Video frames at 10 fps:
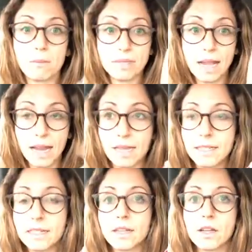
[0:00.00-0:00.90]

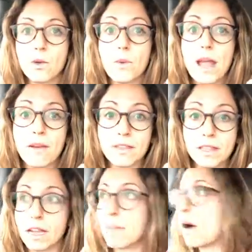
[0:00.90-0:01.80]
Second, we have to
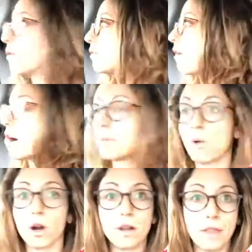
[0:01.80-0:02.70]
think about far
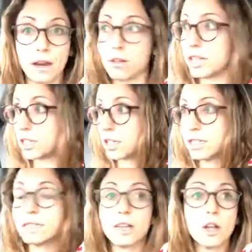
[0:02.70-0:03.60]
more than our
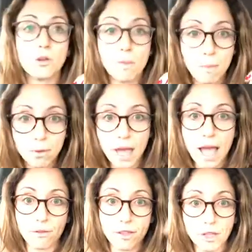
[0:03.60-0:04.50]
dishes. Remember
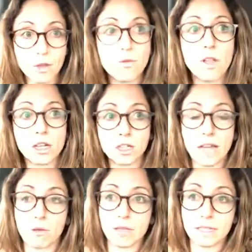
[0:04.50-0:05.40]
that everything you flush
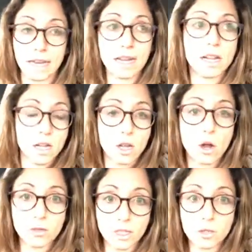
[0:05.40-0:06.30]
down the sink
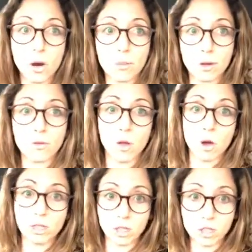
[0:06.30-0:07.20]
goes into our beautiful
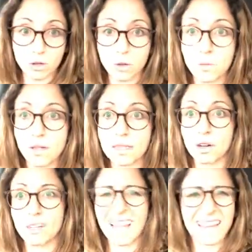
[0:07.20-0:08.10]
oceans. You know, the ones that
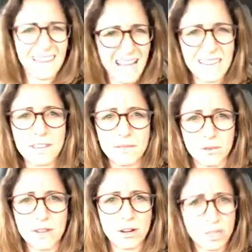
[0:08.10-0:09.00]
are like kind of in a
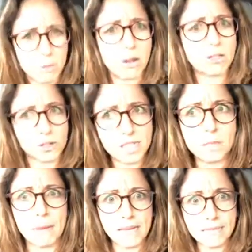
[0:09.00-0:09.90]
very tumultuous
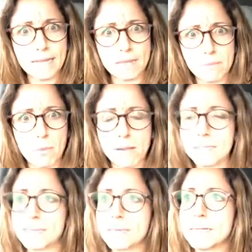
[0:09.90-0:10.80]
space at the
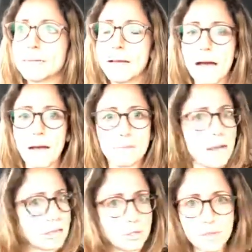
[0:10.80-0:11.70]
moment,
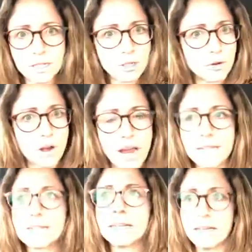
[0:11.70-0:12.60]
not doing so
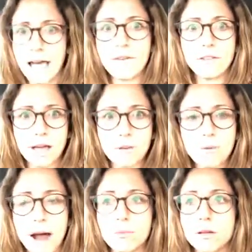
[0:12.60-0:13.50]
great, have a lot of
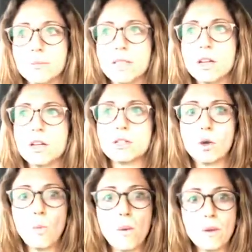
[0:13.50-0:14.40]
problems. So
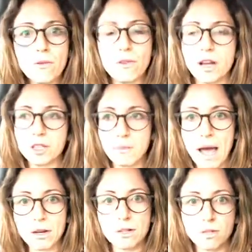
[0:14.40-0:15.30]
what we flush
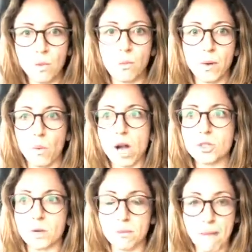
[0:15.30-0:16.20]
matters, what we wash
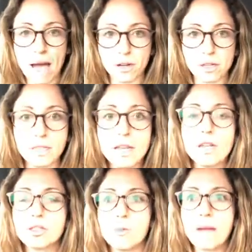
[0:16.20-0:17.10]
with matters.
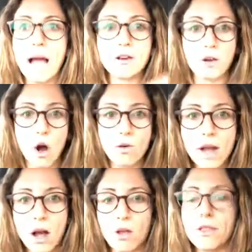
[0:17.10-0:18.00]
So beyond our own
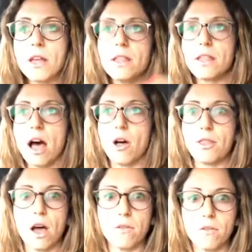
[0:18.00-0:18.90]
health, the health
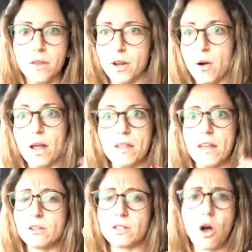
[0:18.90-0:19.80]
of, and
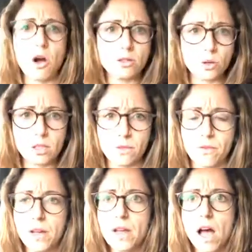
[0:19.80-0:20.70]
there's all sorts of
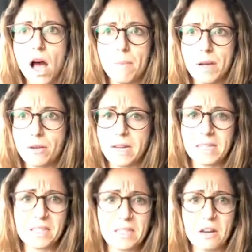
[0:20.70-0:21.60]

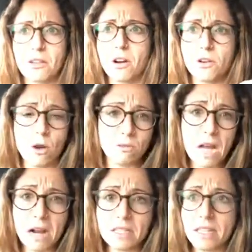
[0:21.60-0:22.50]
ingredients in there. There are known
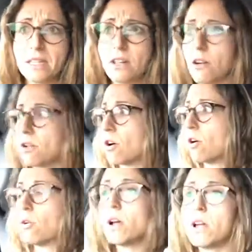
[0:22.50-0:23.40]
toxins. There are
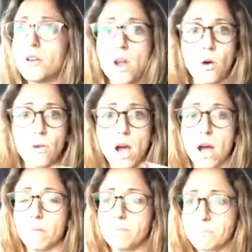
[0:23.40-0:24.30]

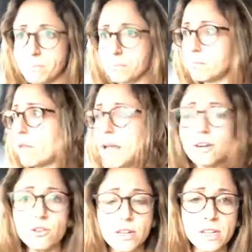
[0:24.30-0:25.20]
known
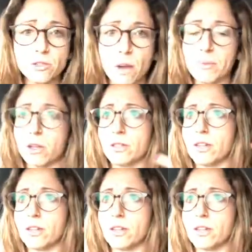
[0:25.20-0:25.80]
endocrine disruptors.